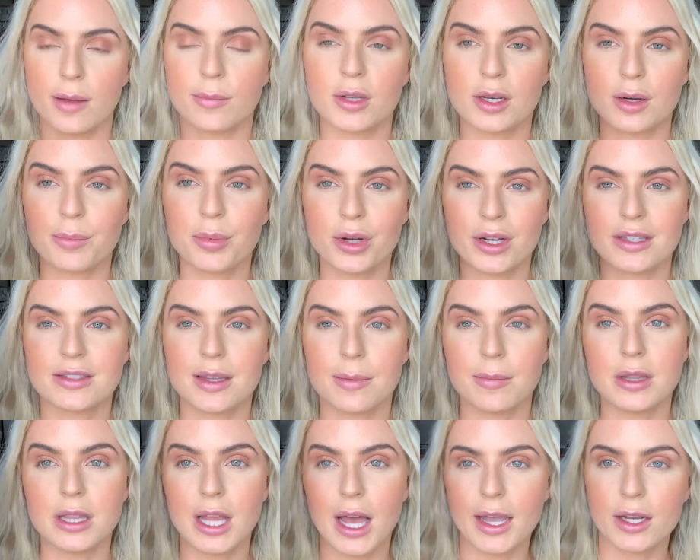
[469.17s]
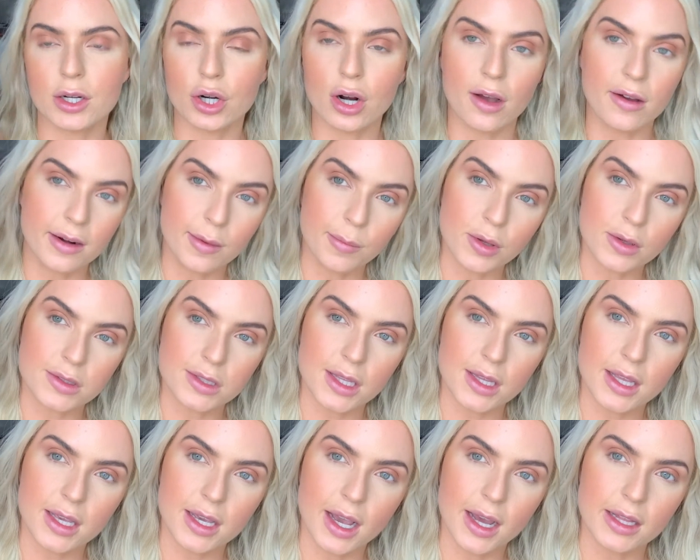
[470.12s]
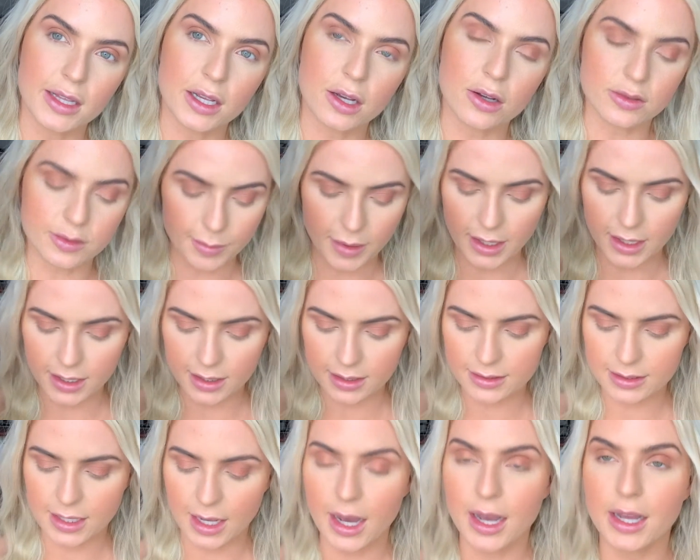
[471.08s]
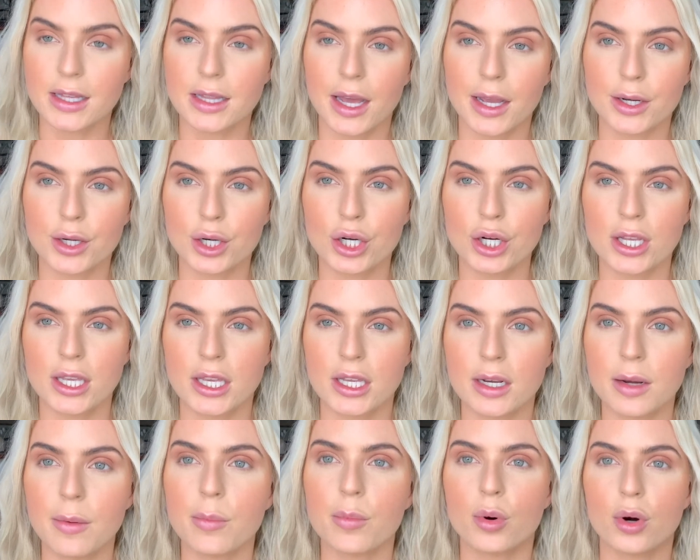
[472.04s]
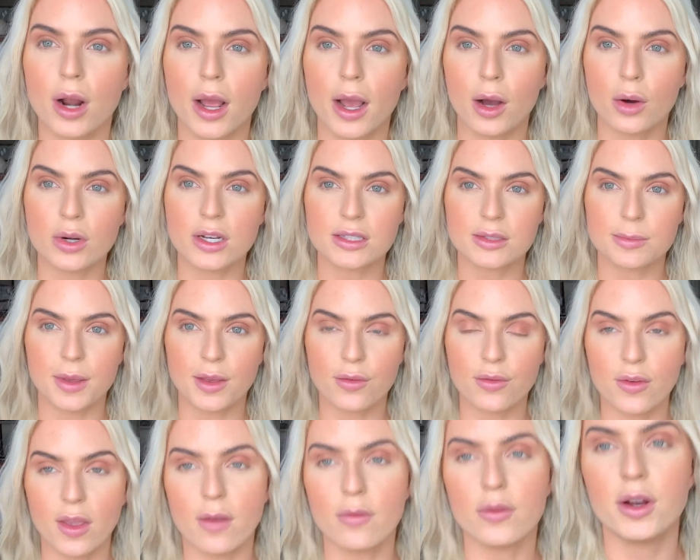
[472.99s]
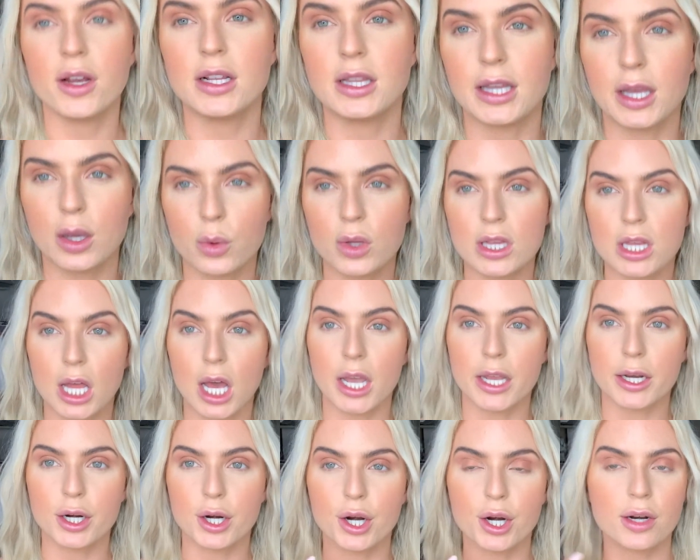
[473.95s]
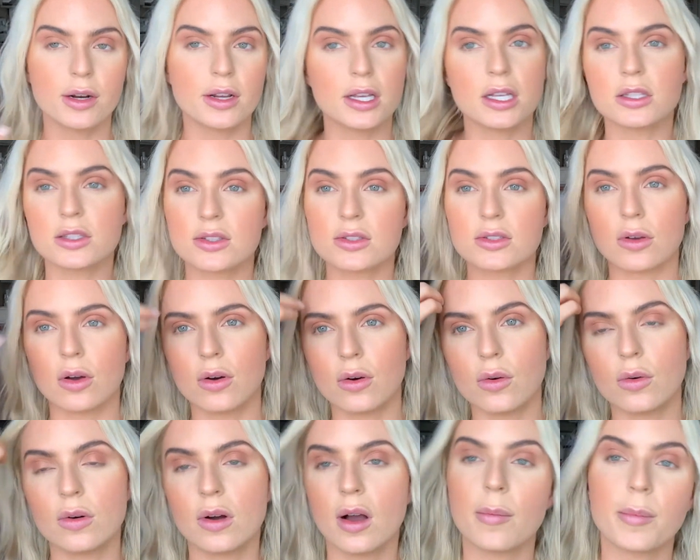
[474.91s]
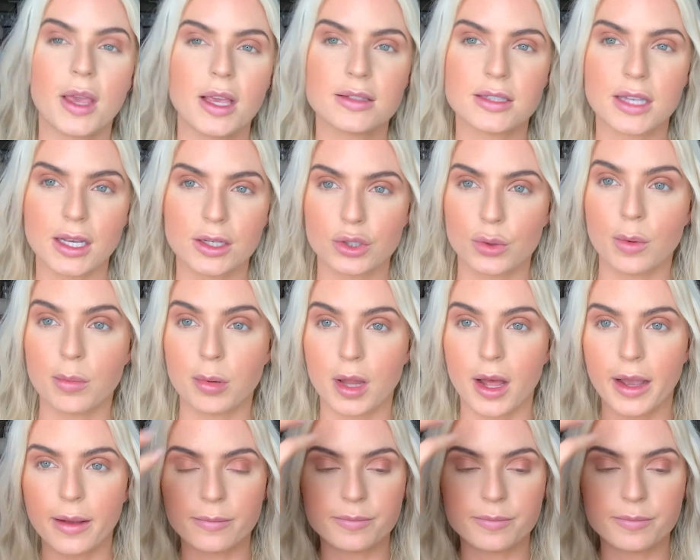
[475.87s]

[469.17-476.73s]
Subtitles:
gonna put some liner on. I'm using the Kylie Cosmetics Kai Liner in brown. It's my favorite liquid liner. It's so amazing to apply.